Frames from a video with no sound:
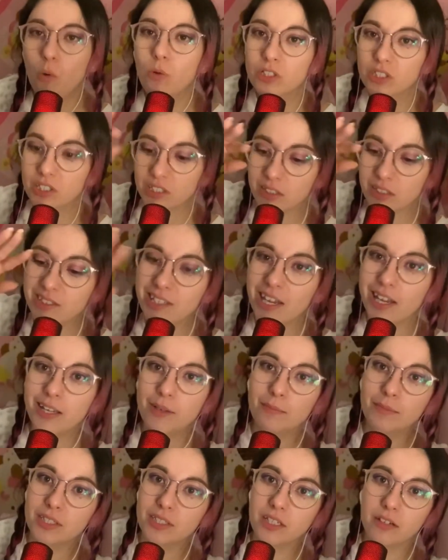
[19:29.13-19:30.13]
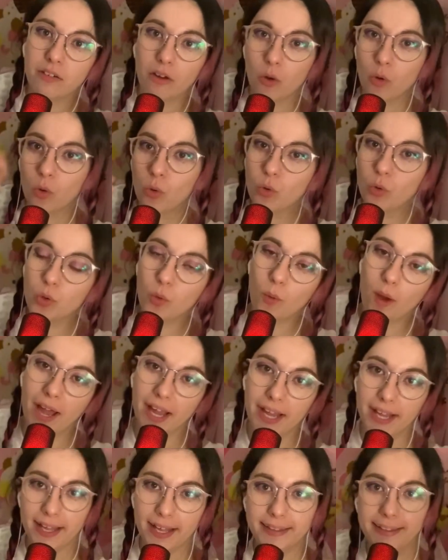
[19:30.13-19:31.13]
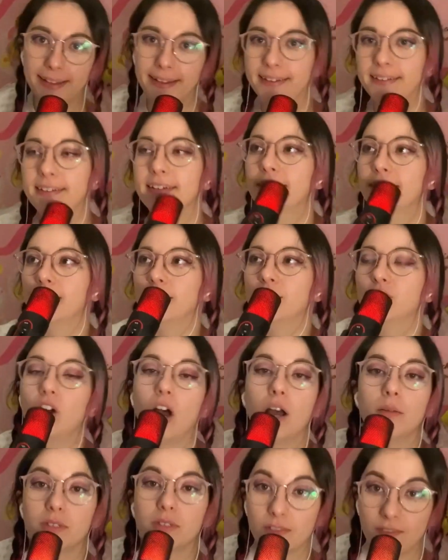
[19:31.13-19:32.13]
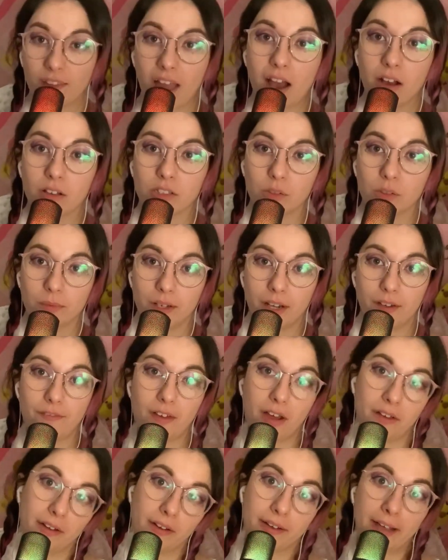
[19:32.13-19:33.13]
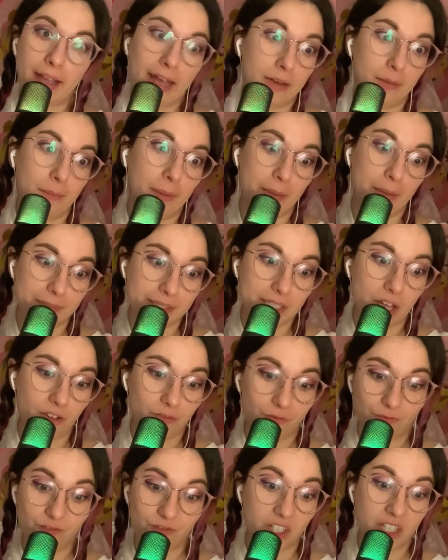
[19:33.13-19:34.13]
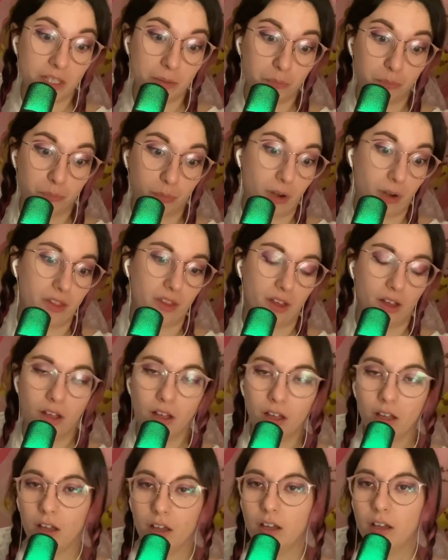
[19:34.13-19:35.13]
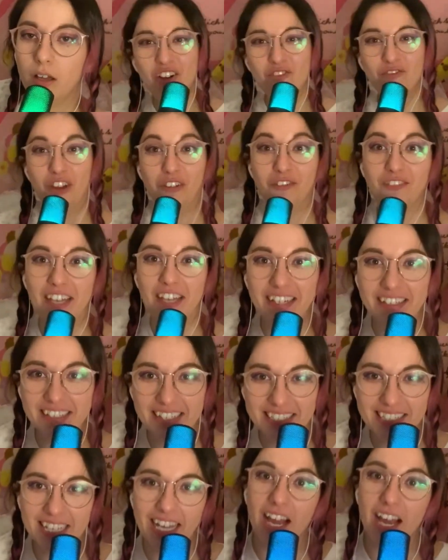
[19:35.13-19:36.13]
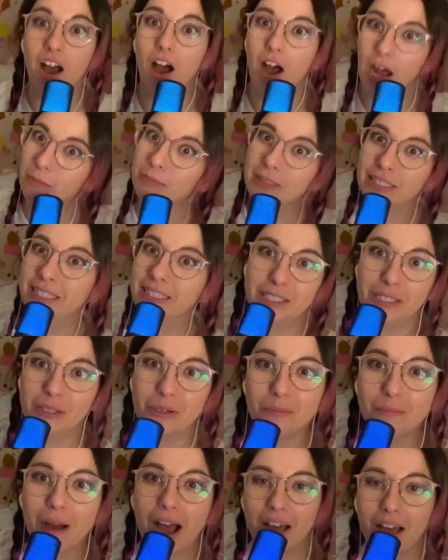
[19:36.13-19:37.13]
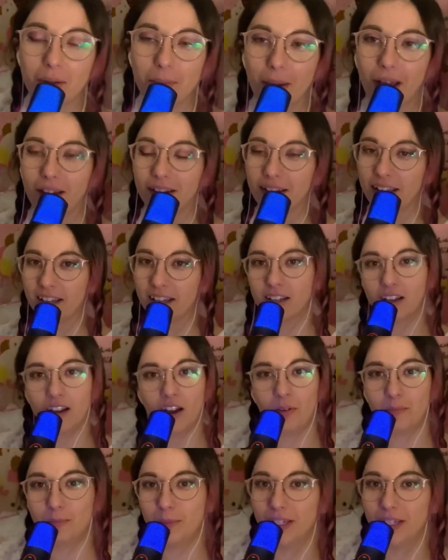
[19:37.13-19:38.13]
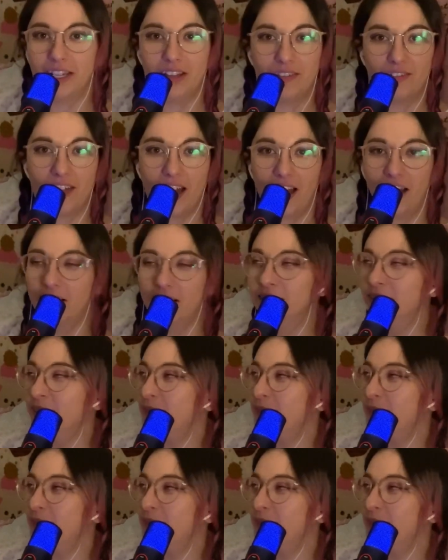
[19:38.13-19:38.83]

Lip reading: I was team Zero all the way, and then times 1,000 when I found out Kaname was her brother 15 years later. I'm still mad about it. Can't believe that.